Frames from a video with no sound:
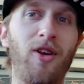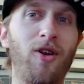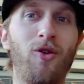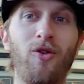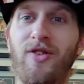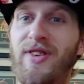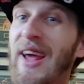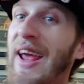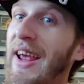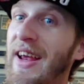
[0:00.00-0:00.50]

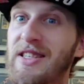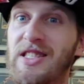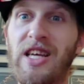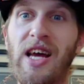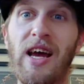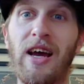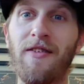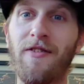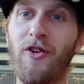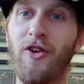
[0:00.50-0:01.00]
days
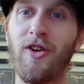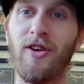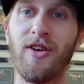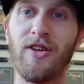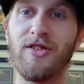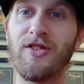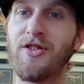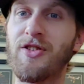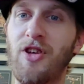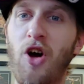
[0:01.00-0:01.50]
after
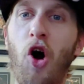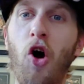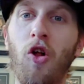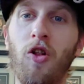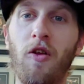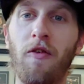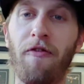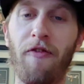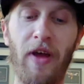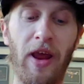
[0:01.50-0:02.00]
his Hall
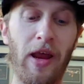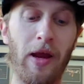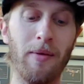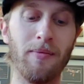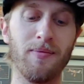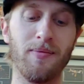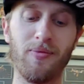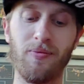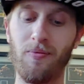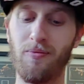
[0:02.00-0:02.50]
of
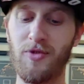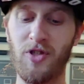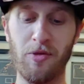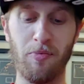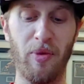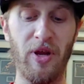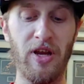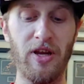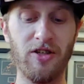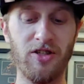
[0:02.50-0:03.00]
Fame
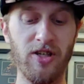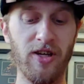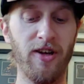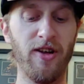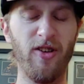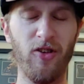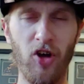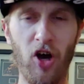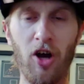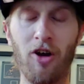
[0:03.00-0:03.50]
speech and
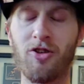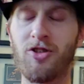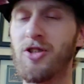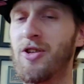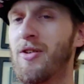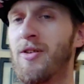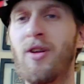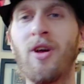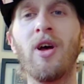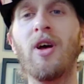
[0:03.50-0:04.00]

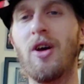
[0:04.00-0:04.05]
induction.